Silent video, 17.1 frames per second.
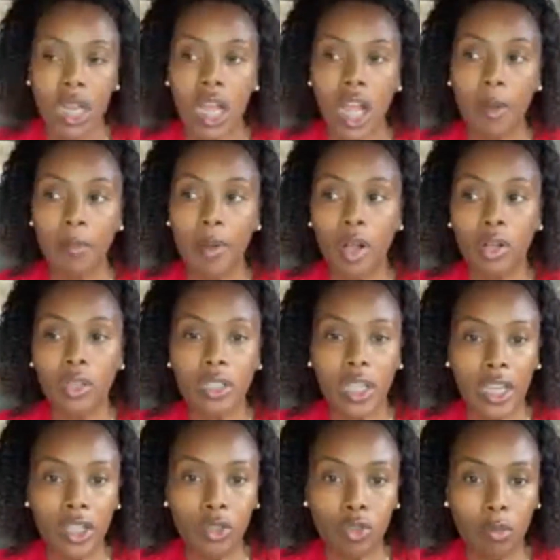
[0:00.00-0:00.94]
about
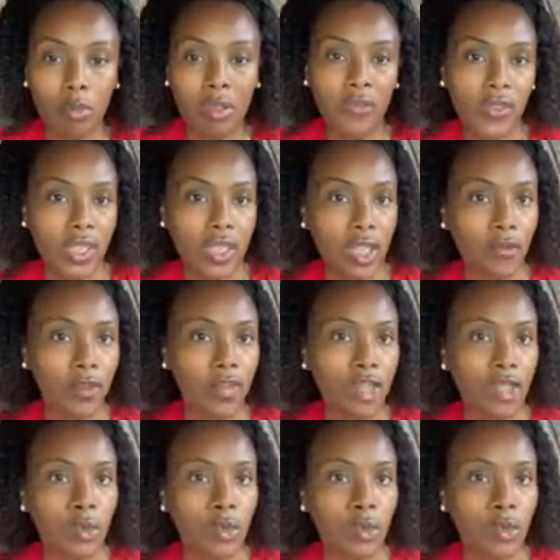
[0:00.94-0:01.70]
H-1B visa for the